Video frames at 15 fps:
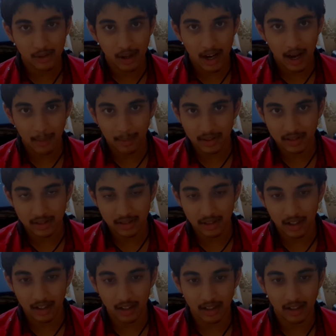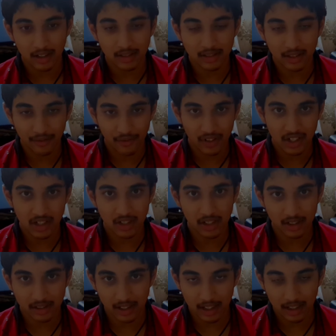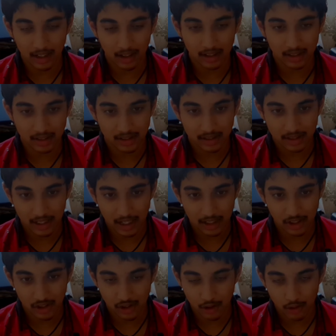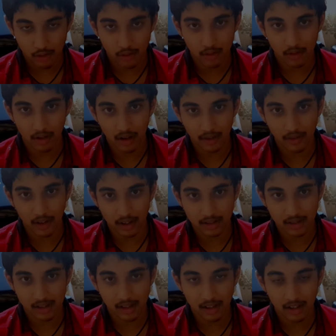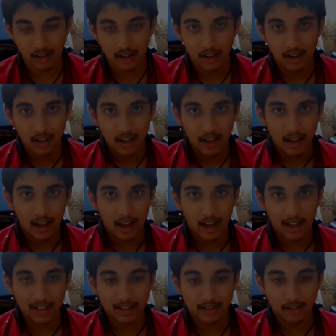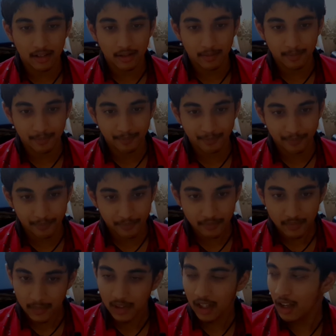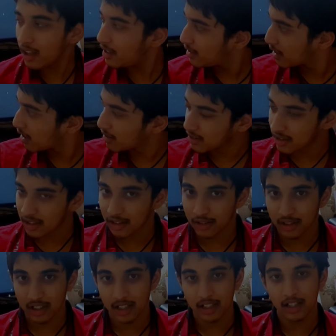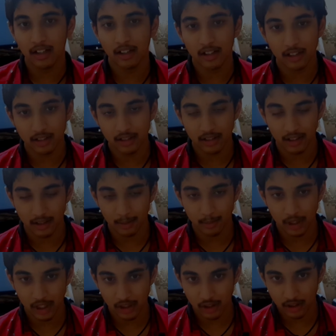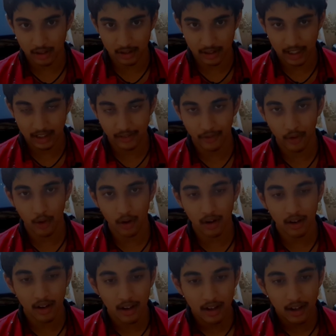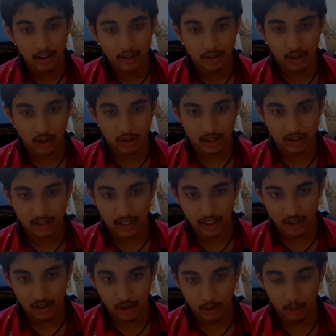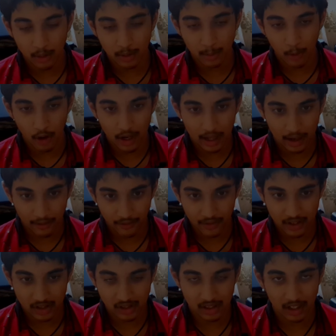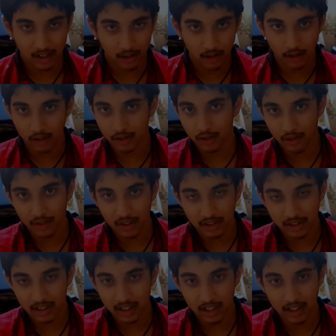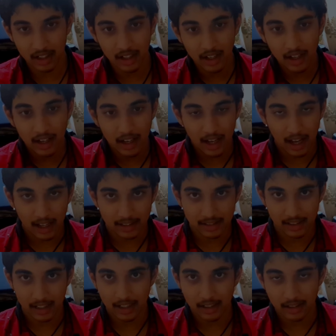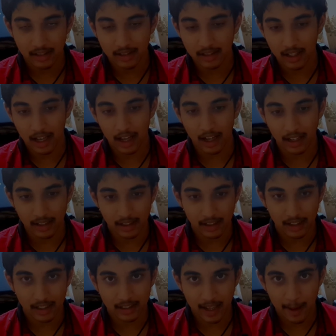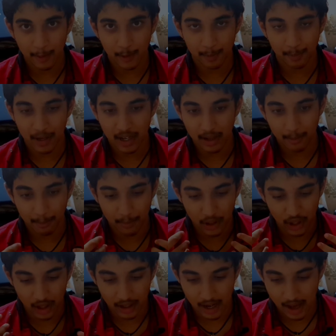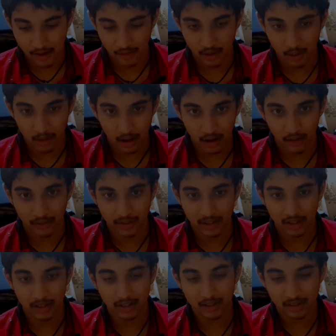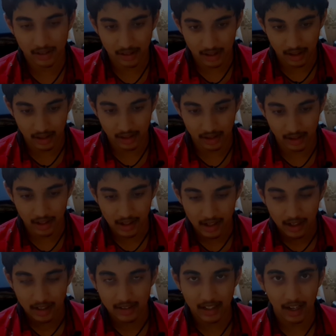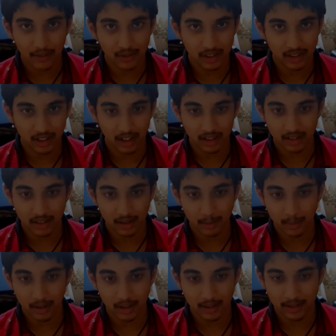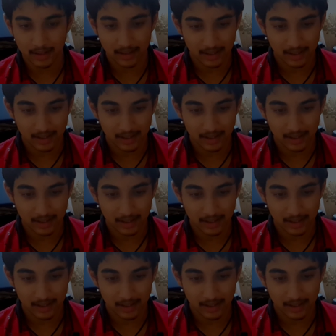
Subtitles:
what happens. The fish is like the stage 2 of Godzilla, and the Godzilla you see here is, I'm pretty sure, the stage 4. So the stage 2 is more like a fish that crawls over the city. It has gills, and it keeps spitting blood everywhere out of the gills, and it's kind of disgusting, but